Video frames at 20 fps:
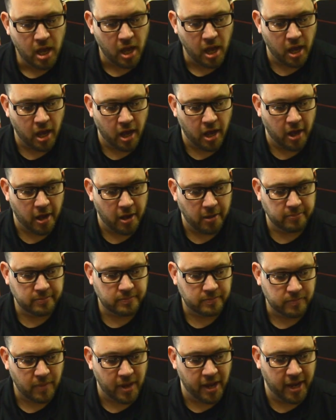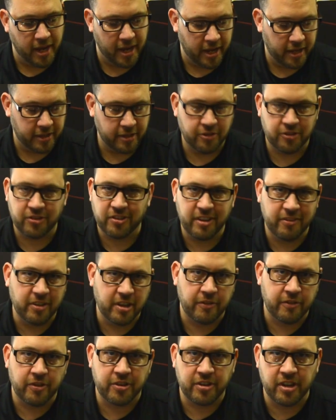and you just leave it
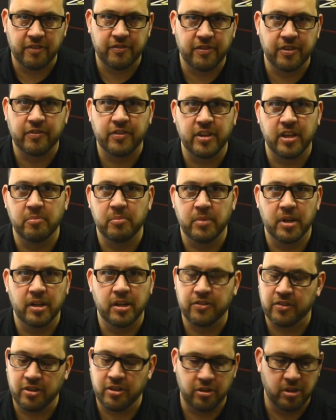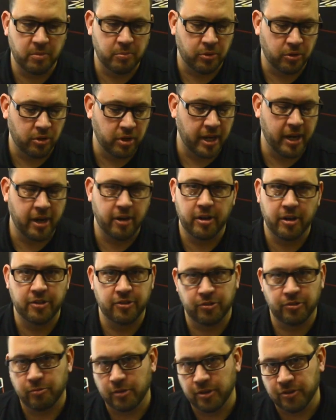there for 10-15 minutes, and you can pull it out and
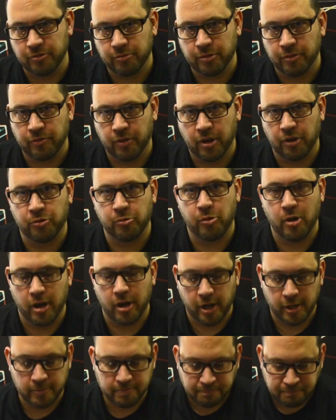just rinse it with fresh water.